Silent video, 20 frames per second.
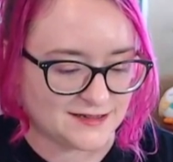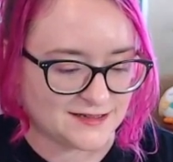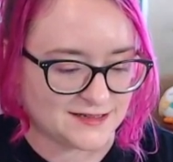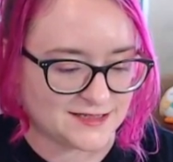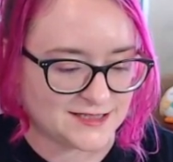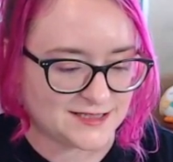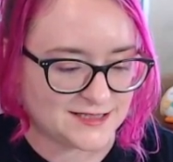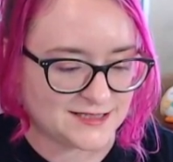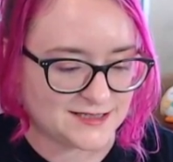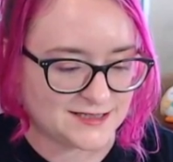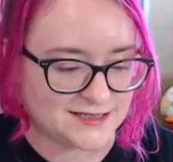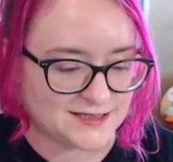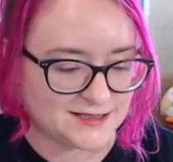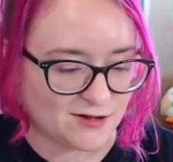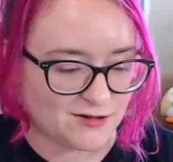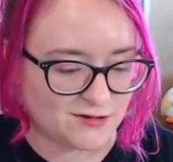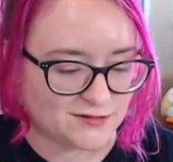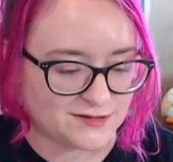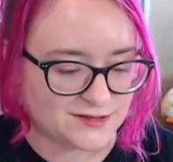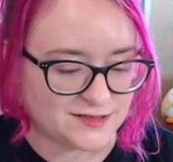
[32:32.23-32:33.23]

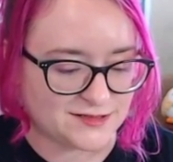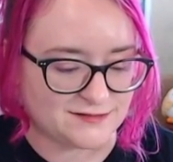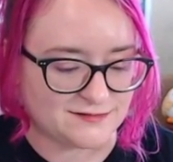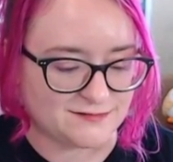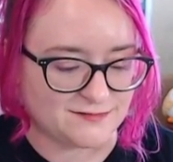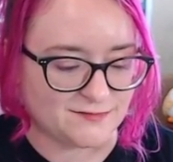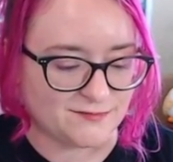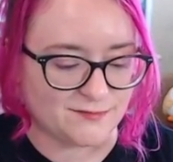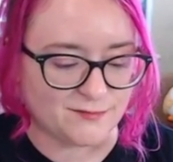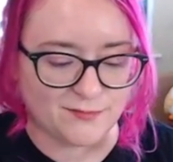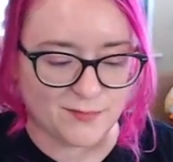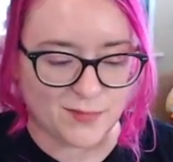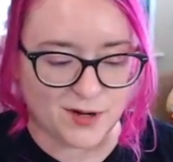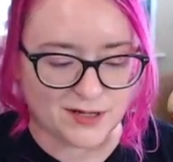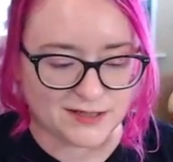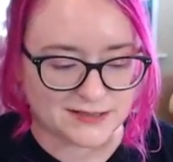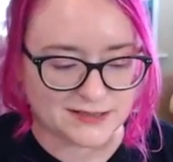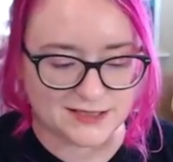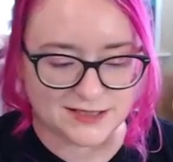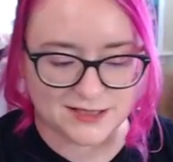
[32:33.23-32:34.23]
salt
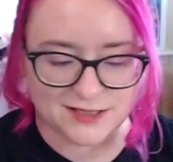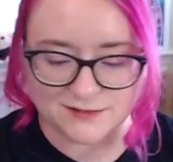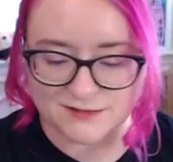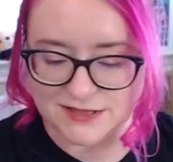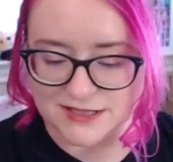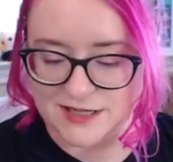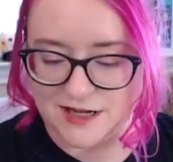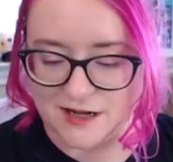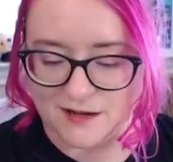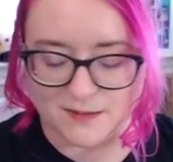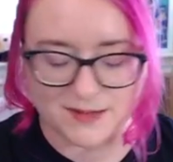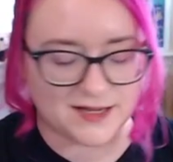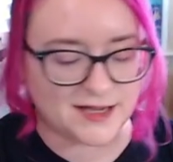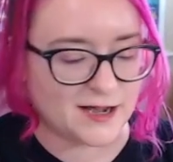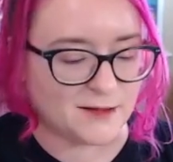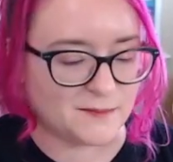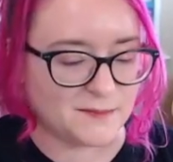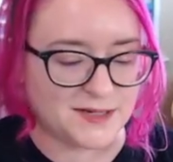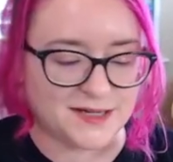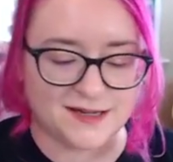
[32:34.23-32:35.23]
monster was coming
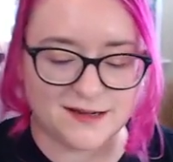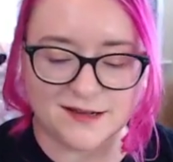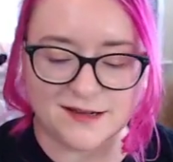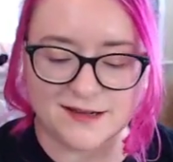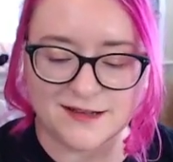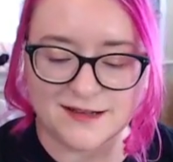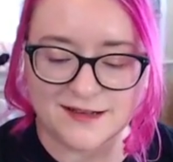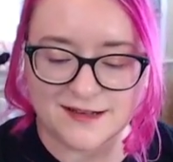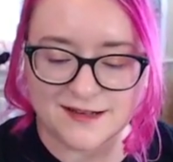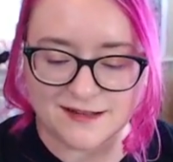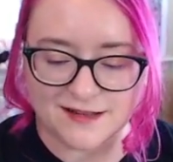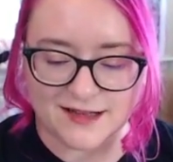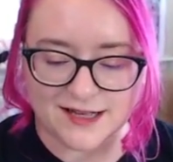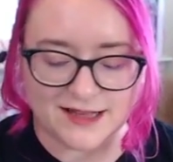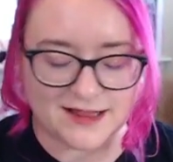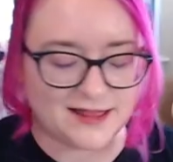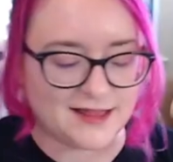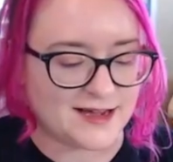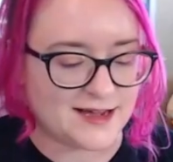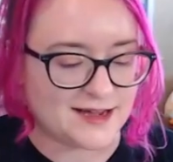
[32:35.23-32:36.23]
at me
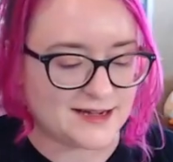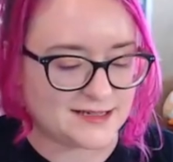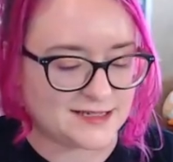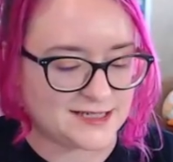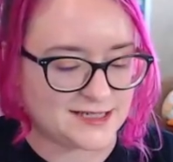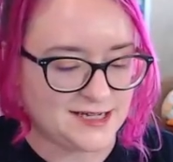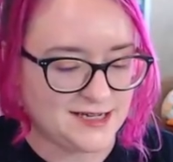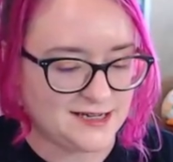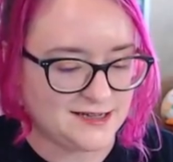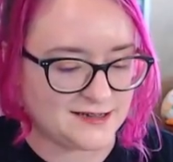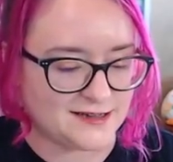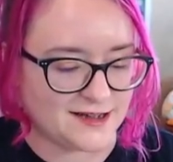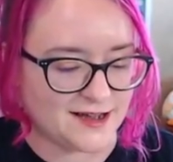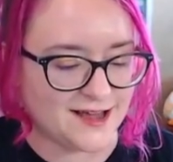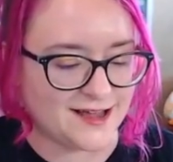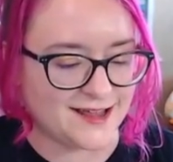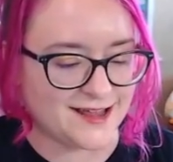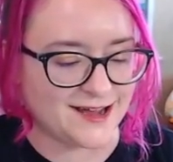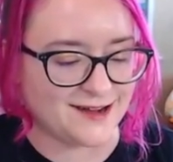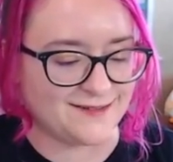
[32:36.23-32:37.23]
like that.
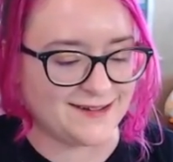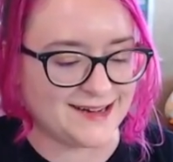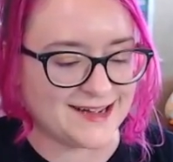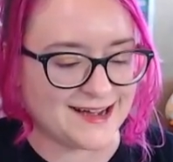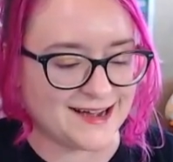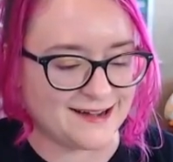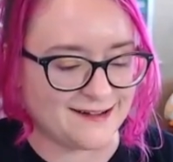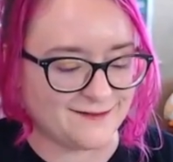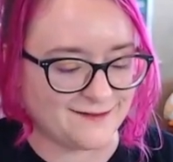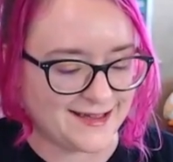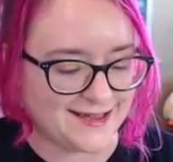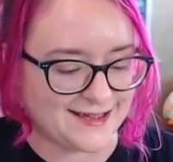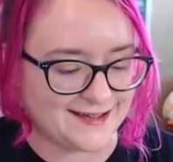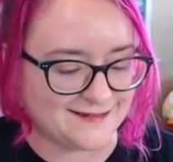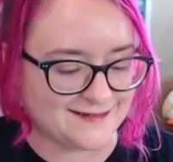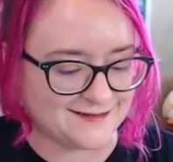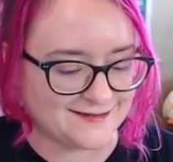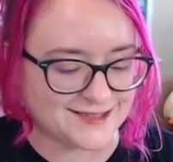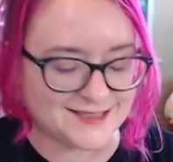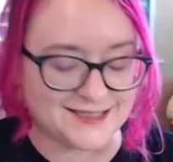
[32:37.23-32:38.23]
We have a
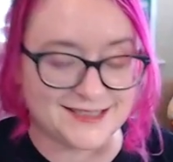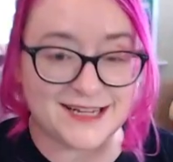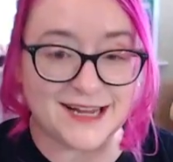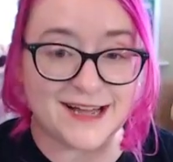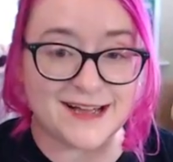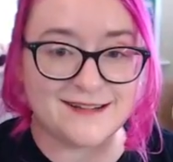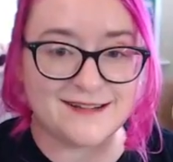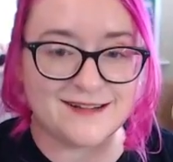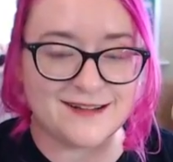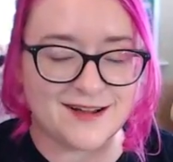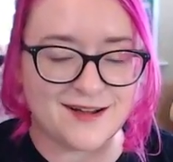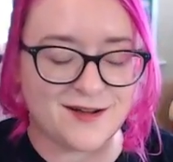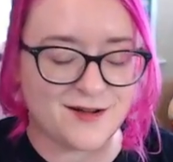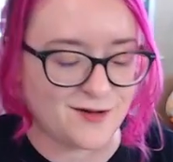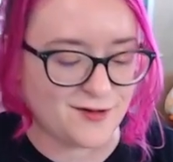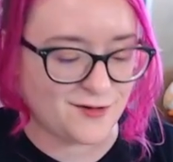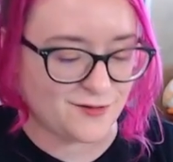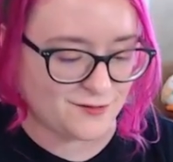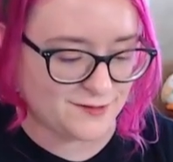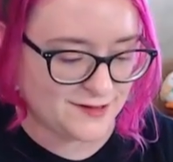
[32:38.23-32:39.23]

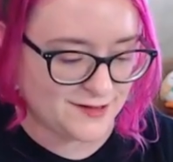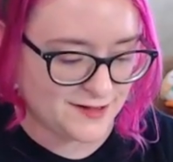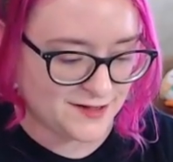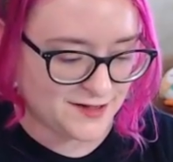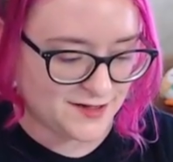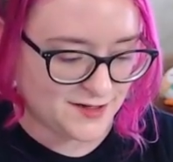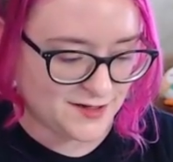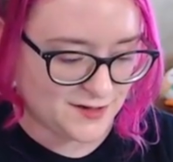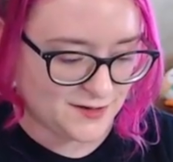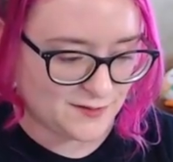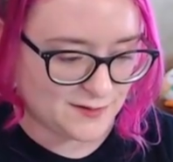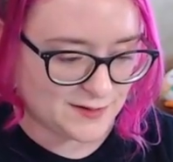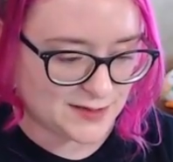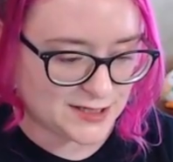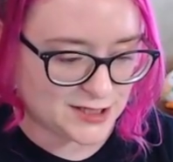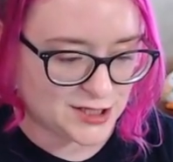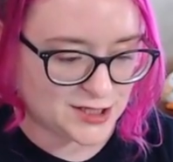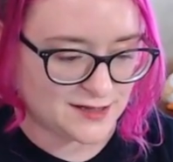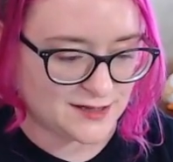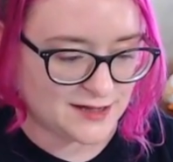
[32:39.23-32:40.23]
Goldango,
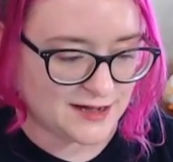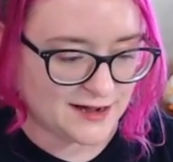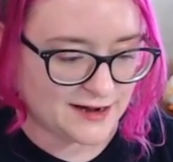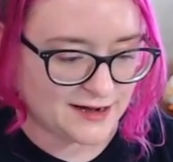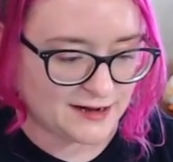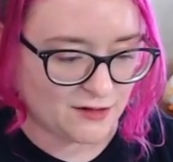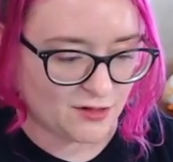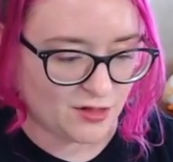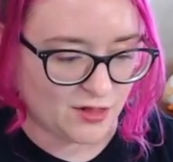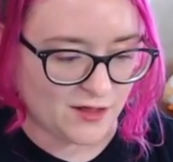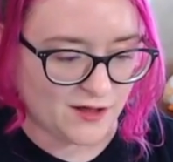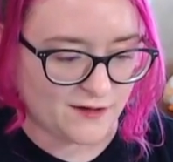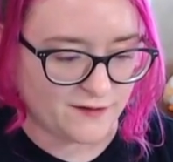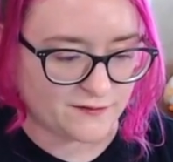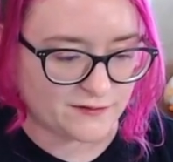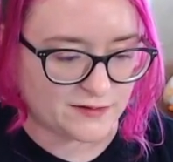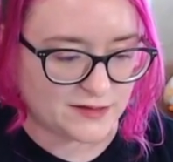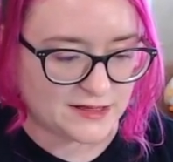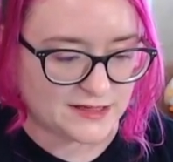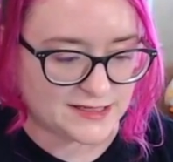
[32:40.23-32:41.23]
which I
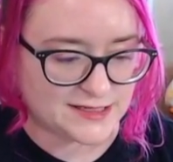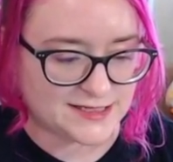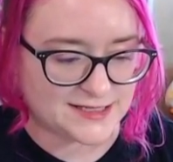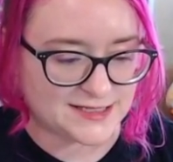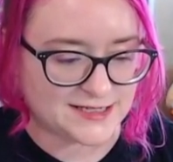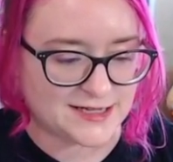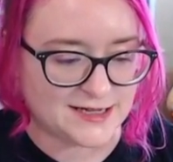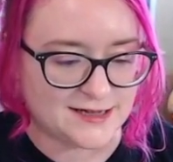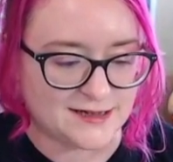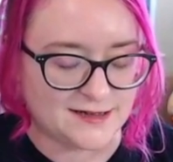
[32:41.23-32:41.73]
love this.